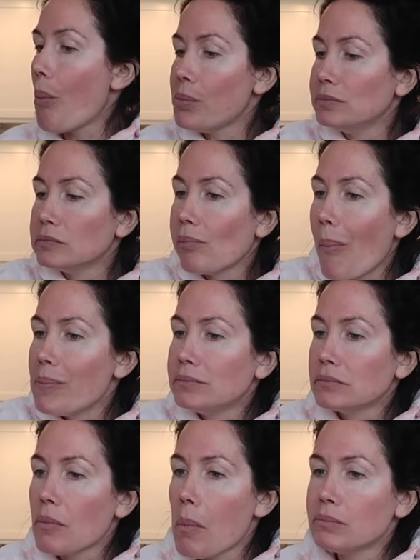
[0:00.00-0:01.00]

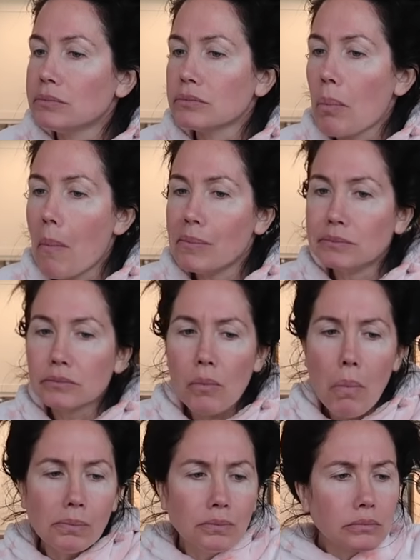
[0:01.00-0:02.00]

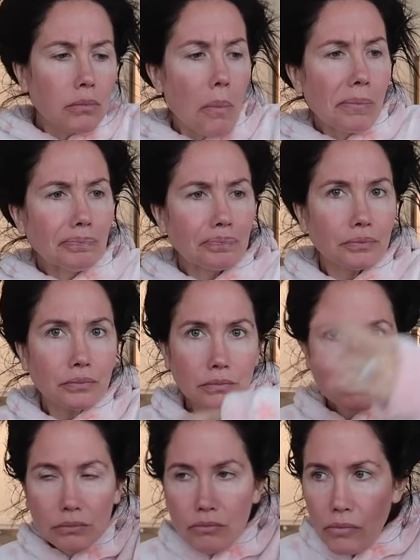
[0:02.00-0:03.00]

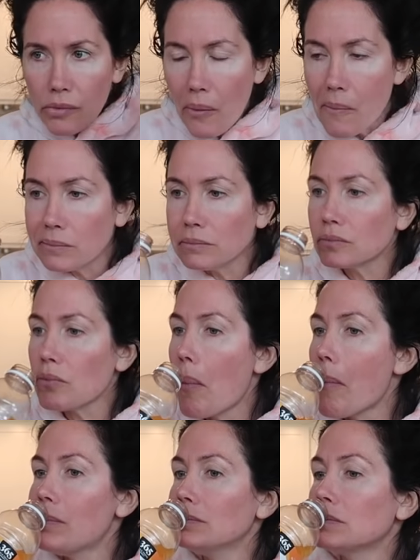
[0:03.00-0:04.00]

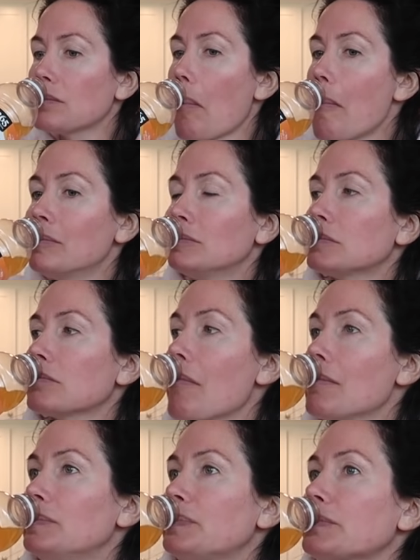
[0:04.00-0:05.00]

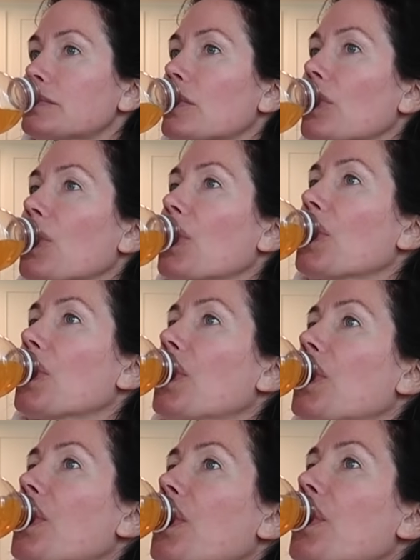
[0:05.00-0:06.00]

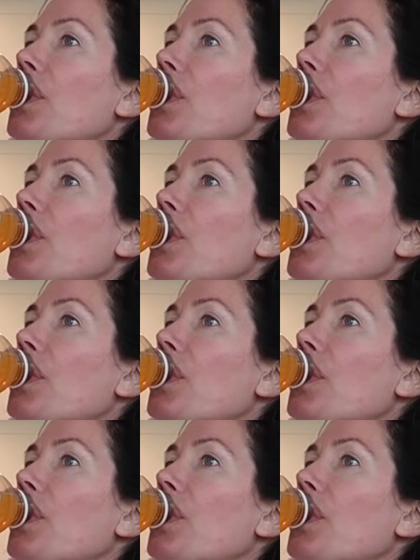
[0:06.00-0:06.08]
[no speech]